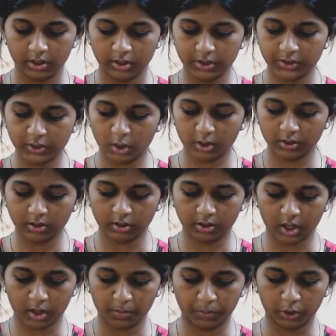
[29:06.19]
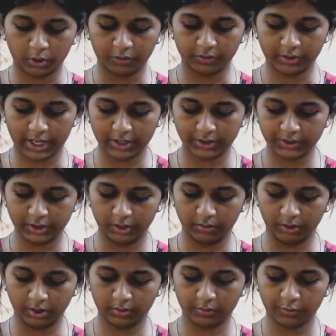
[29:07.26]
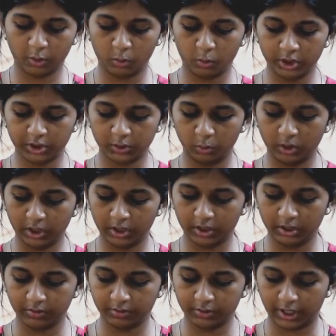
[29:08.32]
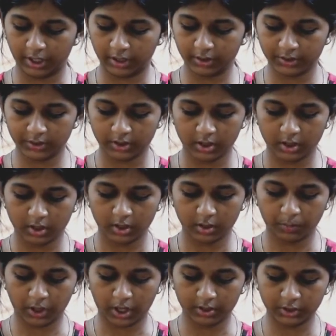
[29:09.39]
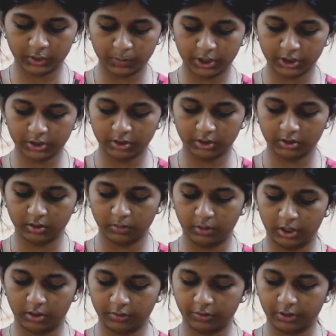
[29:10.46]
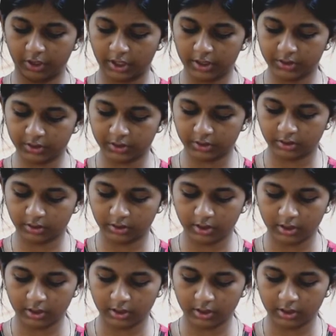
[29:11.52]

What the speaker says: Is not the cup of thanksgiving for which we give thanks a participation in the blood of Christ?